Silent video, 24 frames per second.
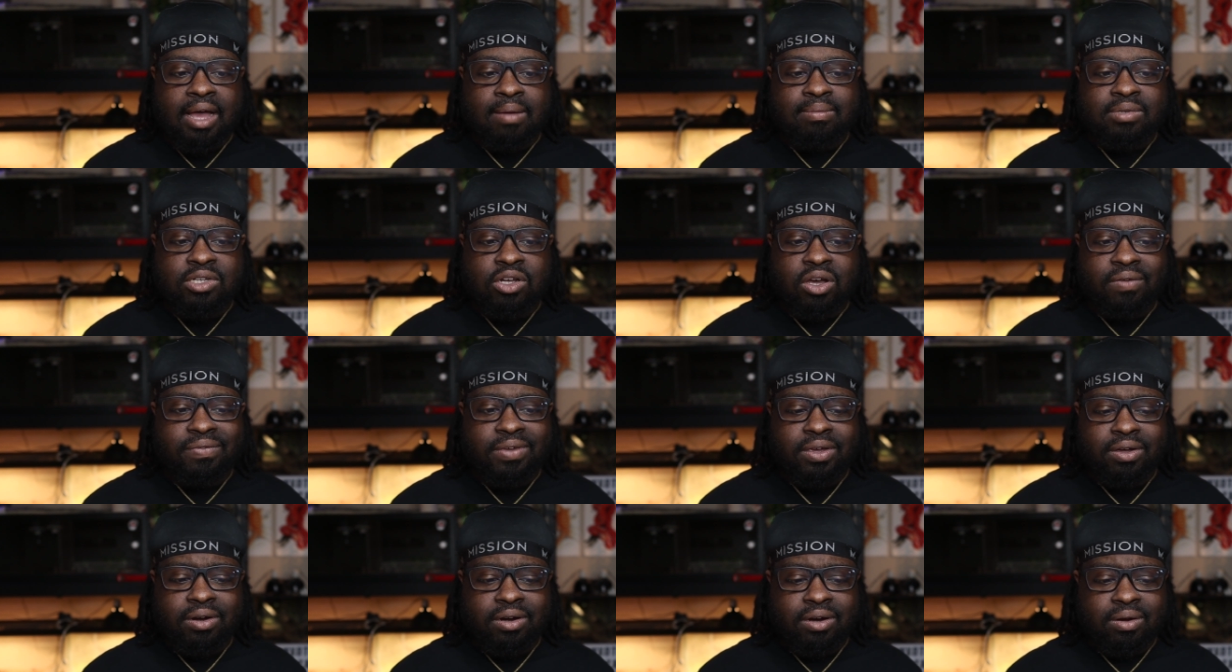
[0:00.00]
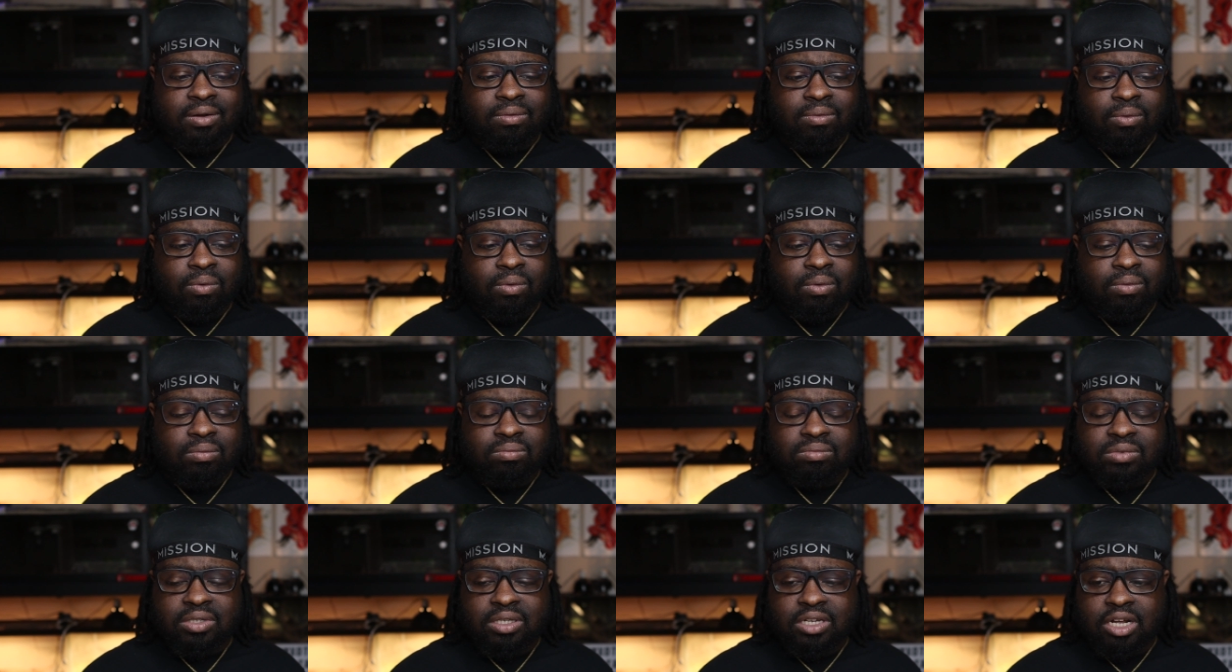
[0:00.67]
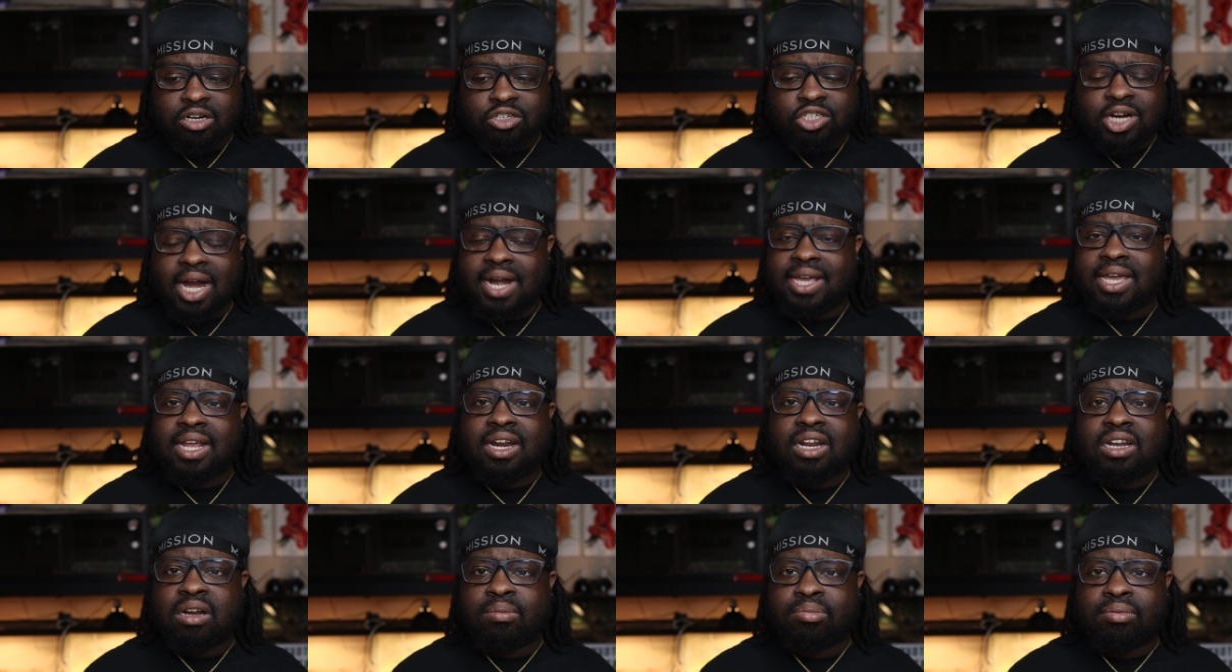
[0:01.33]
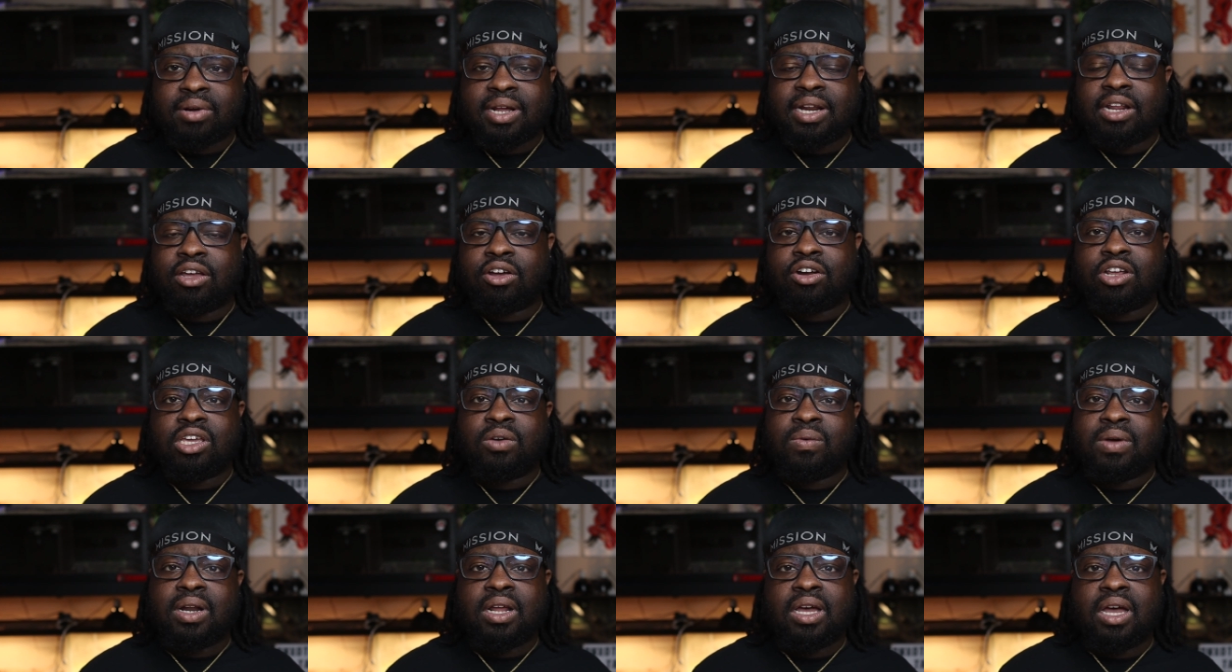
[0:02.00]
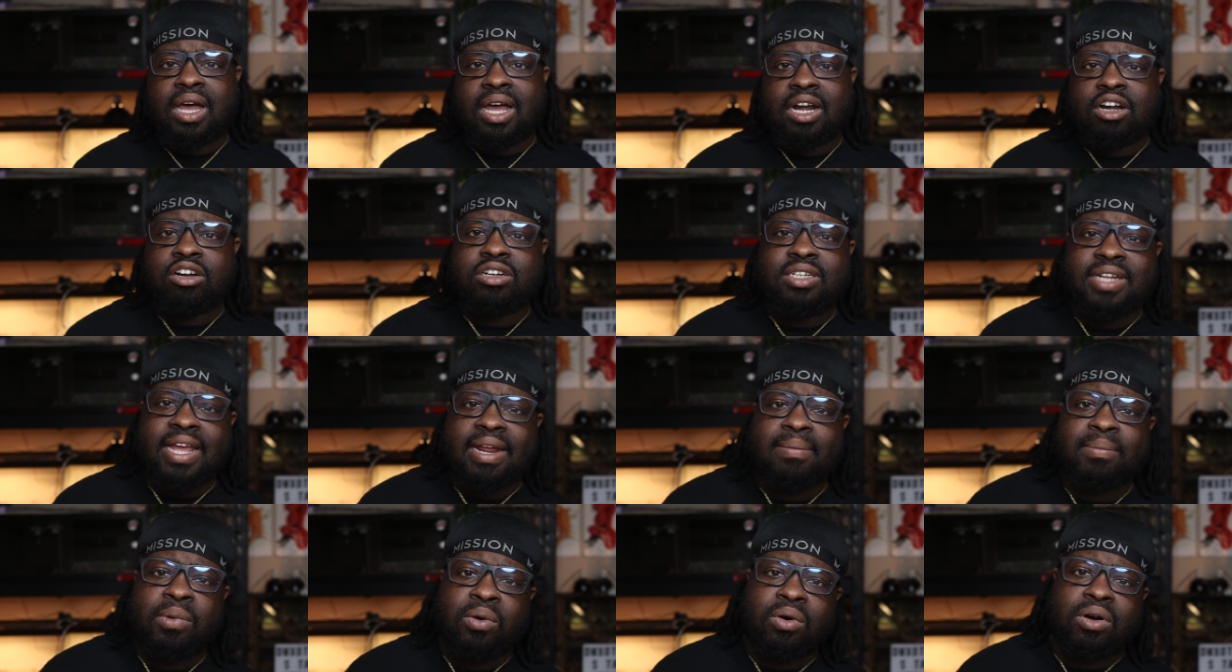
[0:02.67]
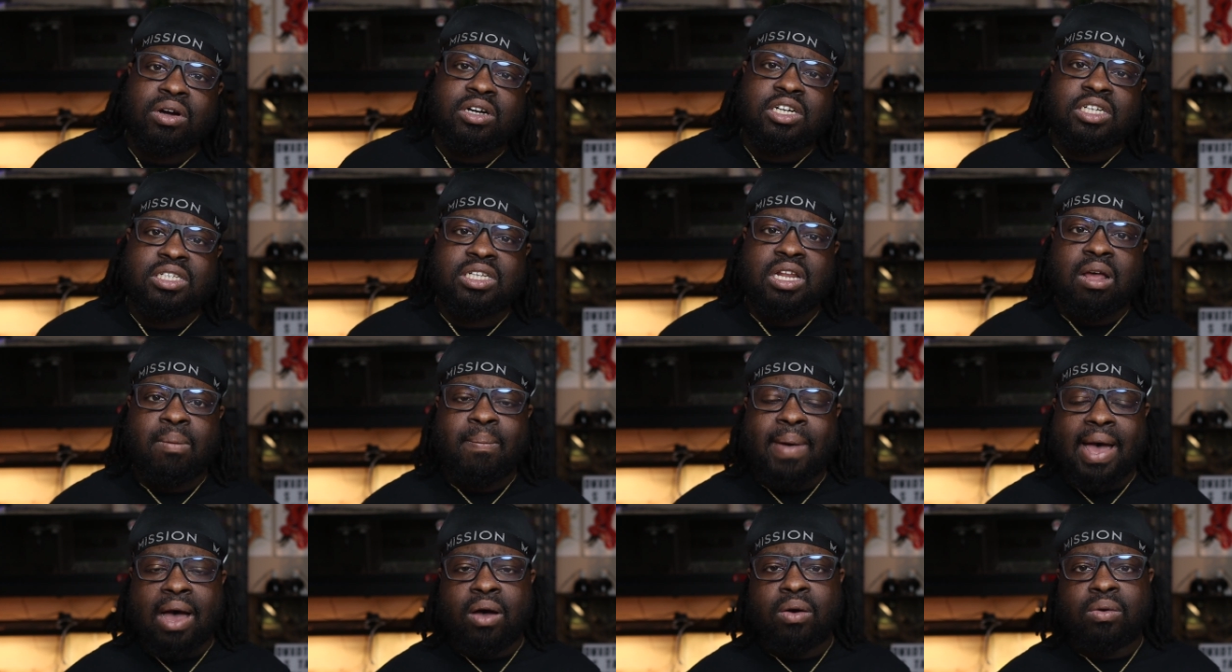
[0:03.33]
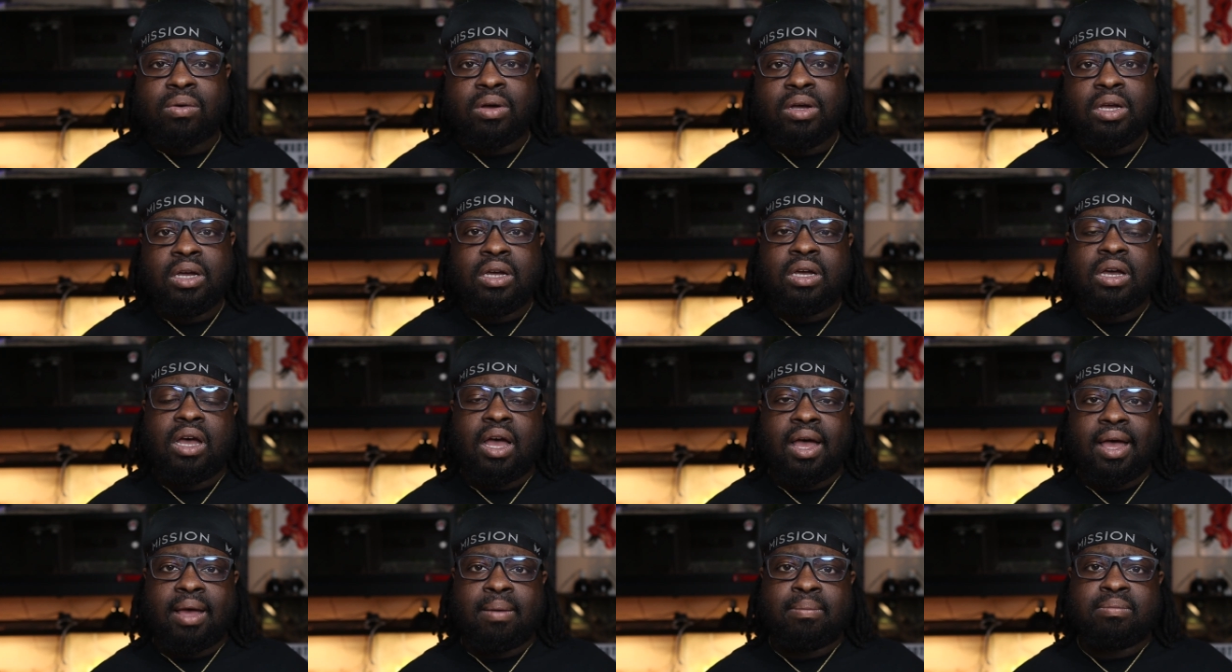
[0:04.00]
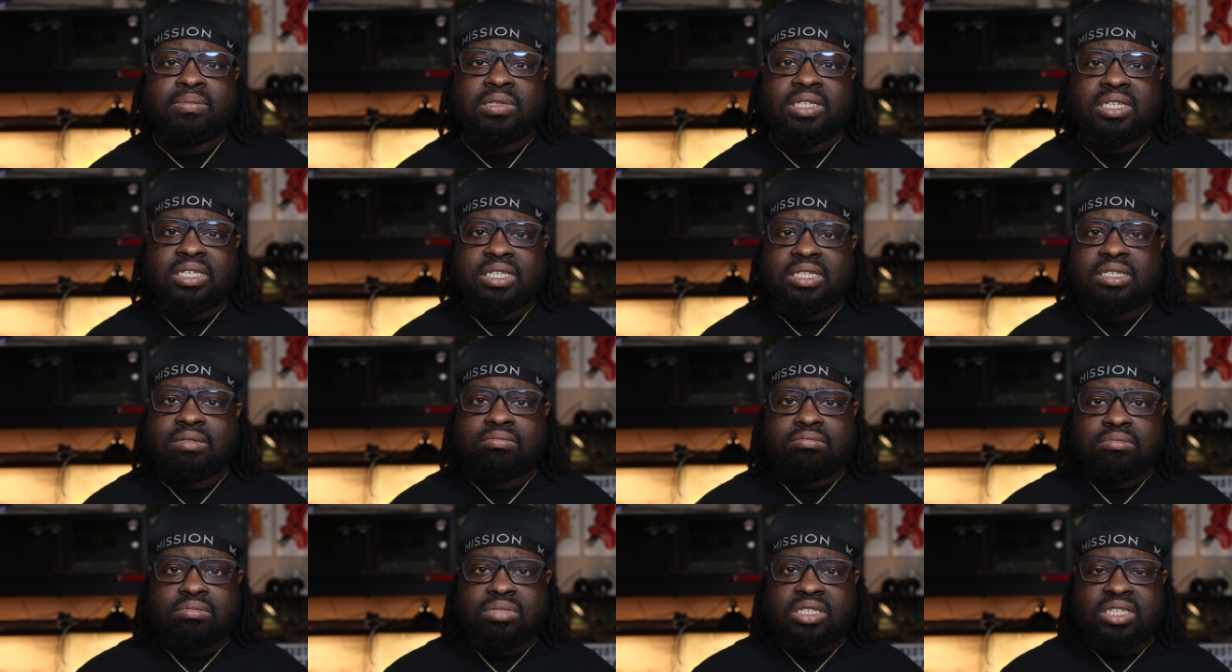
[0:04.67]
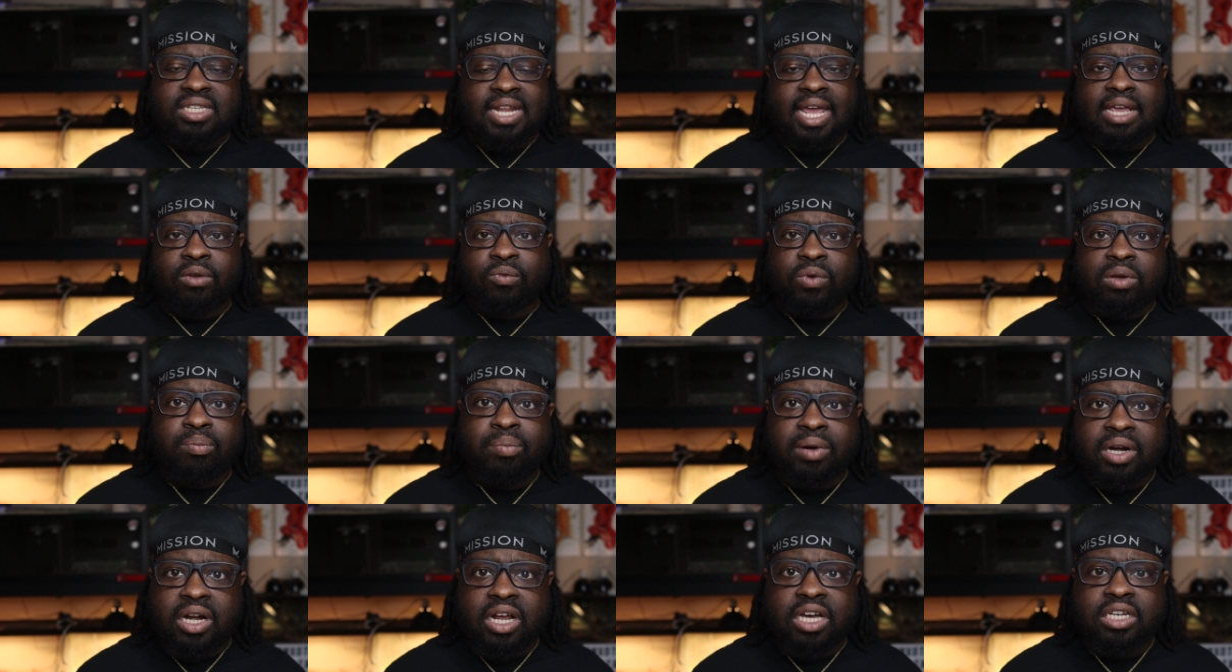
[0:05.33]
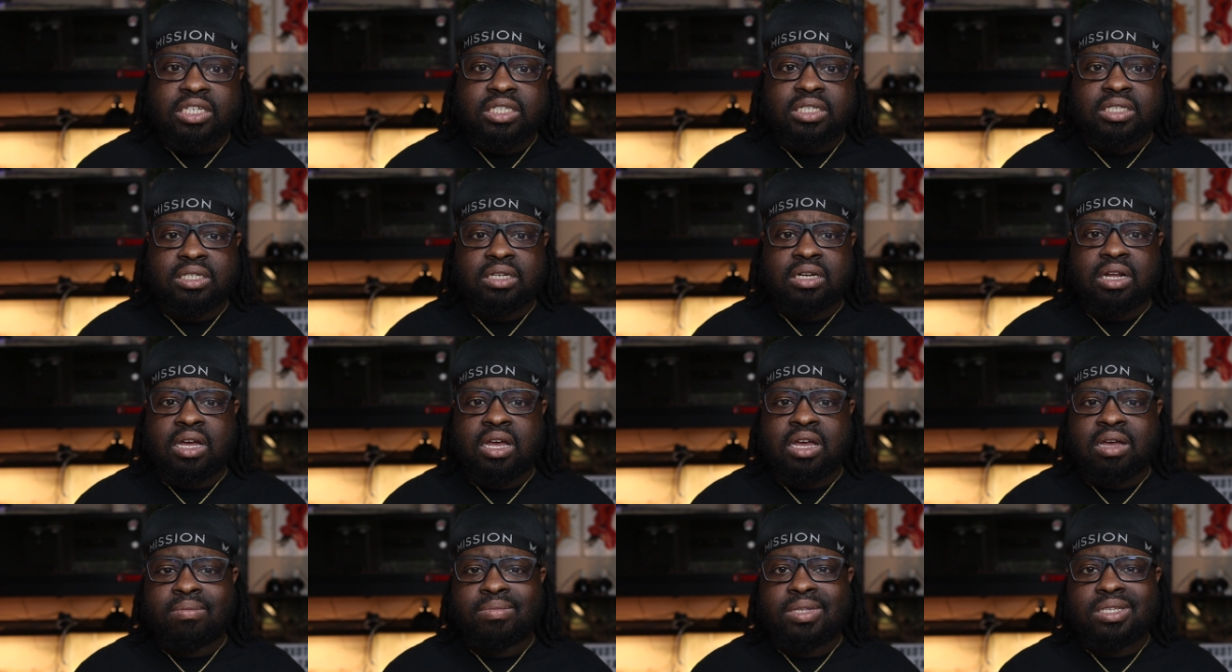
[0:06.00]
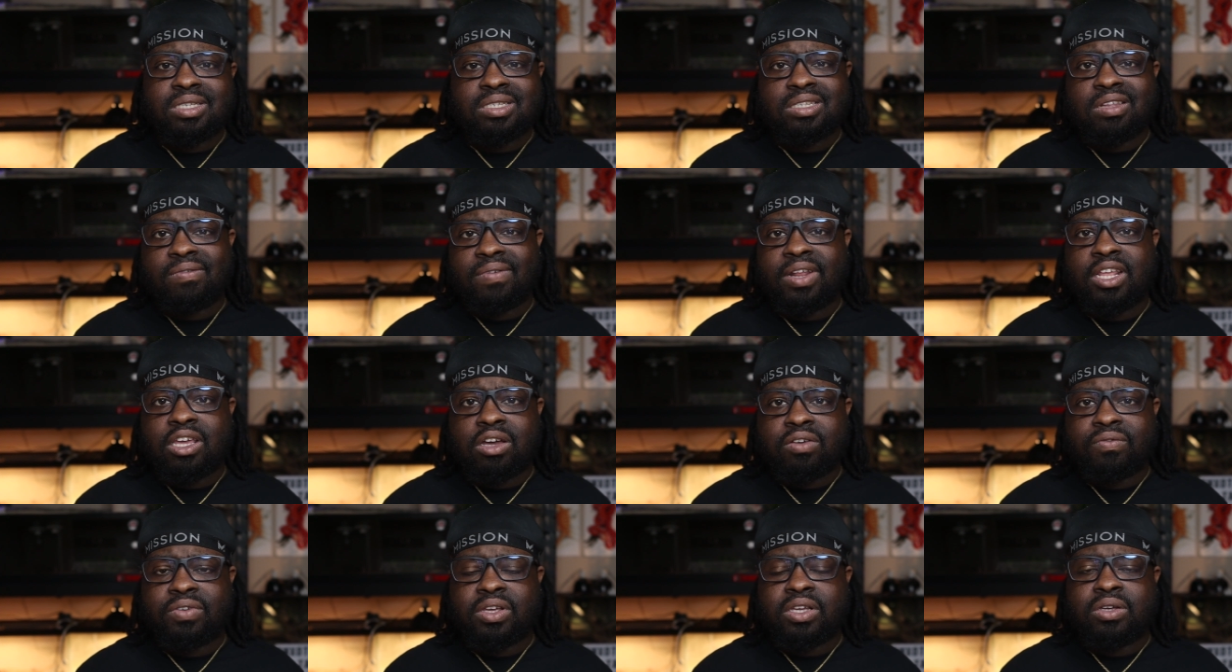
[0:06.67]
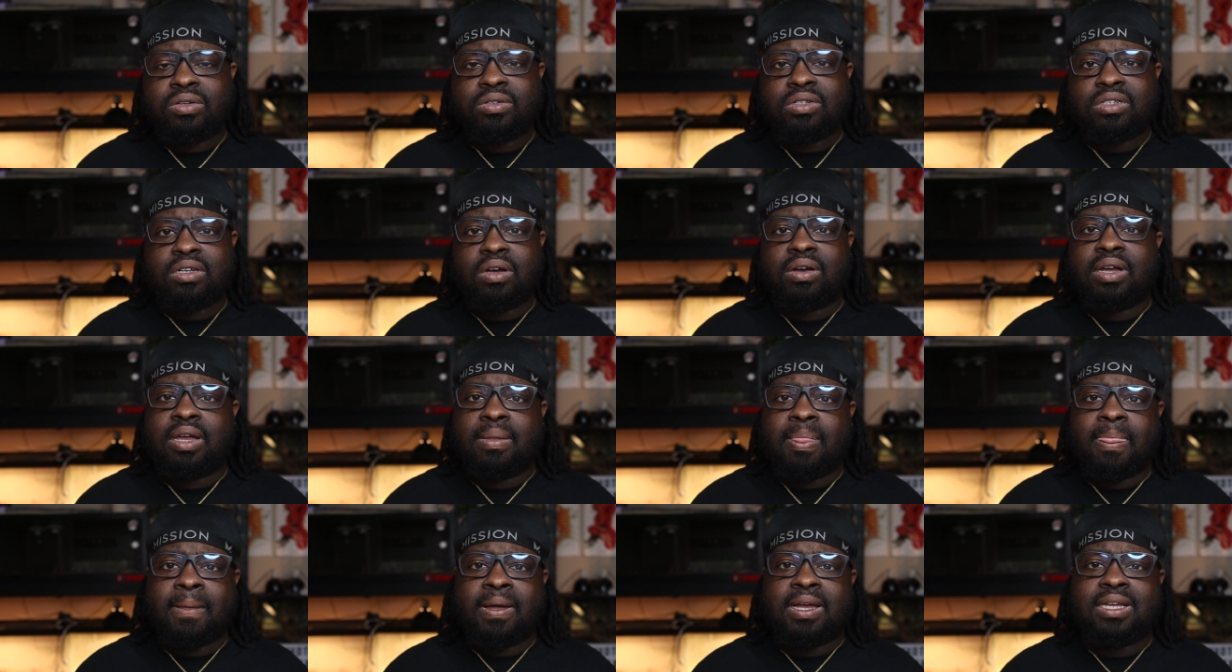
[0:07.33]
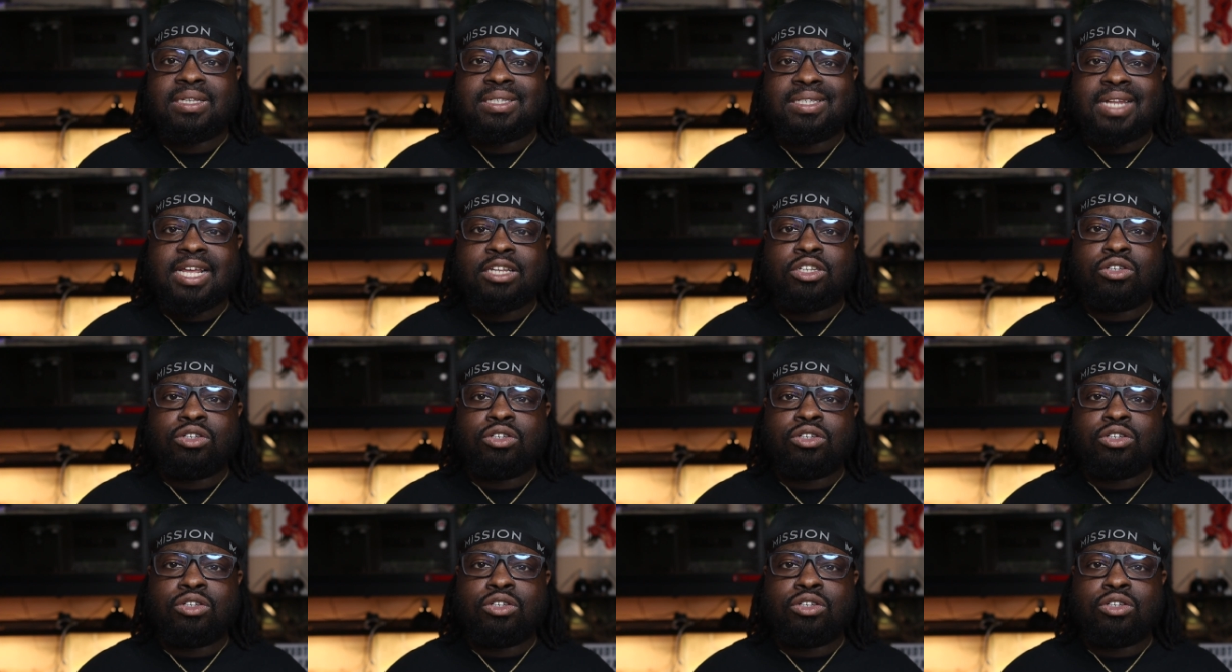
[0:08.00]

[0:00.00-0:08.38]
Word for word: So if you're, trying to get into breeding, or you want to understand more just about snake reproduction, this is the video for you, so stay